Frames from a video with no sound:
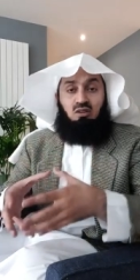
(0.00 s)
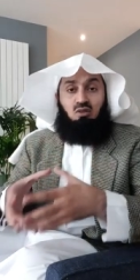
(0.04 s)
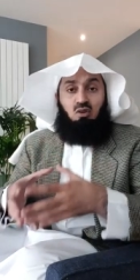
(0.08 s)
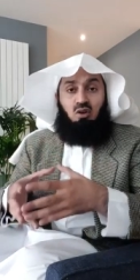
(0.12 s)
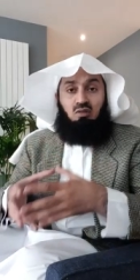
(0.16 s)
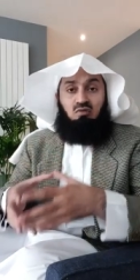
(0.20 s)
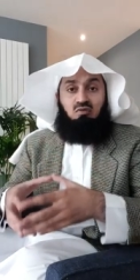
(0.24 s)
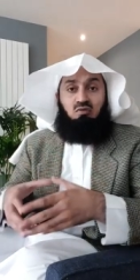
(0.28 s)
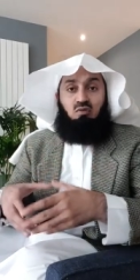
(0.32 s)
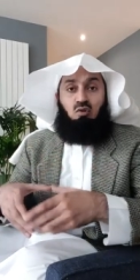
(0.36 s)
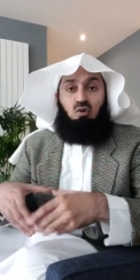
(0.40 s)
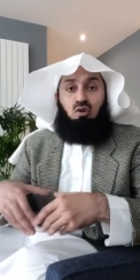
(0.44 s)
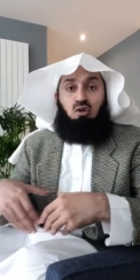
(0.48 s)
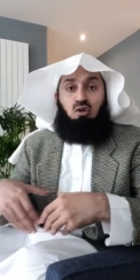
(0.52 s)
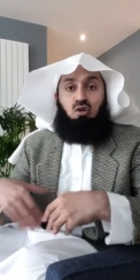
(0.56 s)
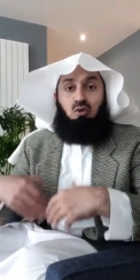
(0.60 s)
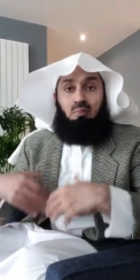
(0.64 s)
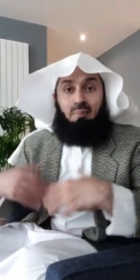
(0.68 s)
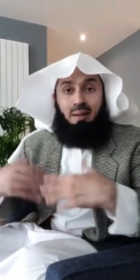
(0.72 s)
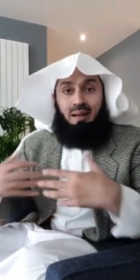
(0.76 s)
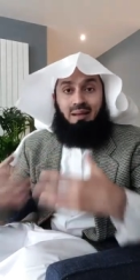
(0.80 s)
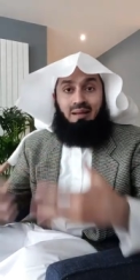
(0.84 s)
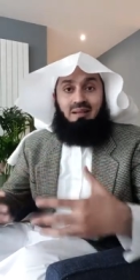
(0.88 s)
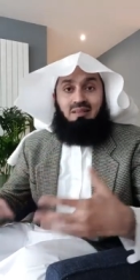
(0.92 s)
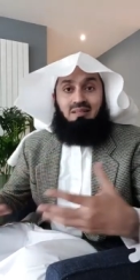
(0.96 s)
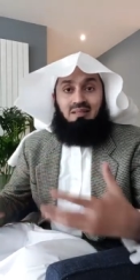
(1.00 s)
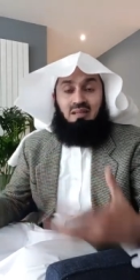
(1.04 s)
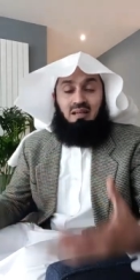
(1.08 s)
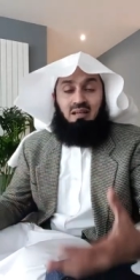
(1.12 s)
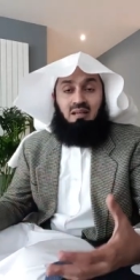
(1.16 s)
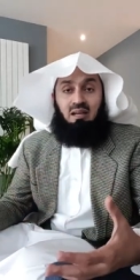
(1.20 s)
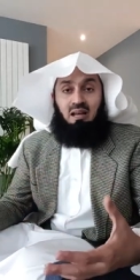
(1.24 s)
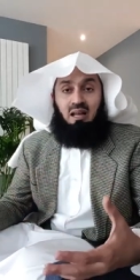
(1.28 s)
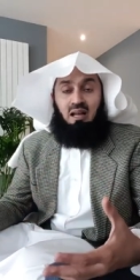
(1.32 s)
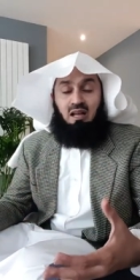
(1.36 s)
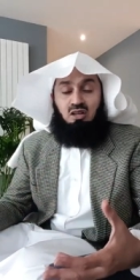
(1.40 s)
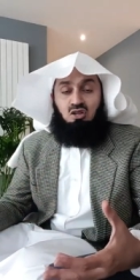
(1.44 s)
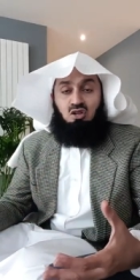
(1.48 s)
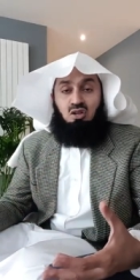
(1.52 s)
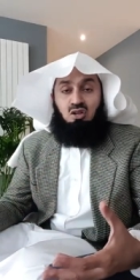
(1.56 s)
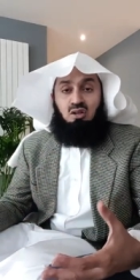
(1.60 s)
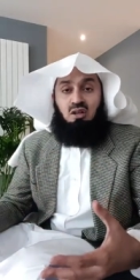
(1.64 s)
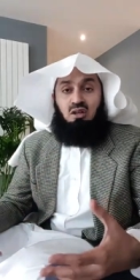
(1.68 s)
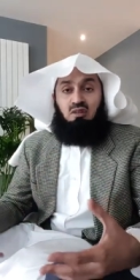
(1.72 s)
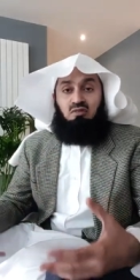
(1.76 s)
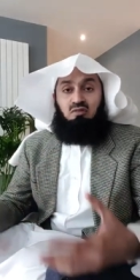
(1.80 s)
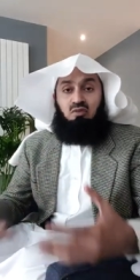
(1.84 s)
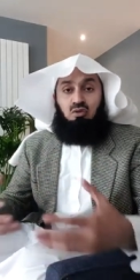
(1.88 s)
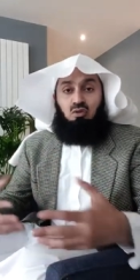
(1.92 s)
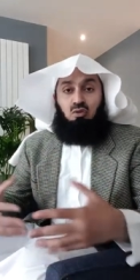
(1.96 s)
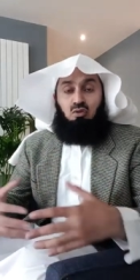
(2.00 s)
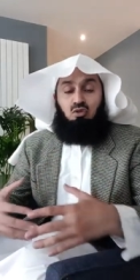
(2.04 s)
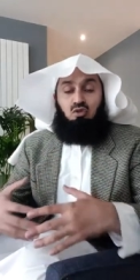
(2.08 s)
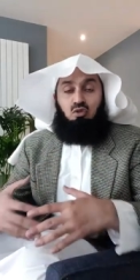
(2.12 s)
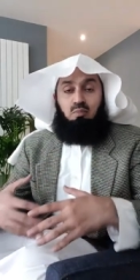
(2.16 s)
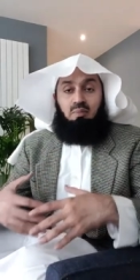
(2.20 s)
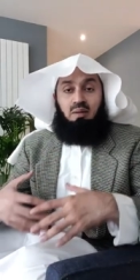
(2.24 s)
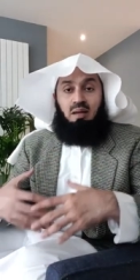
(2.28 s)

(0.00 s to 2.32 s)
not for humanity at large for you to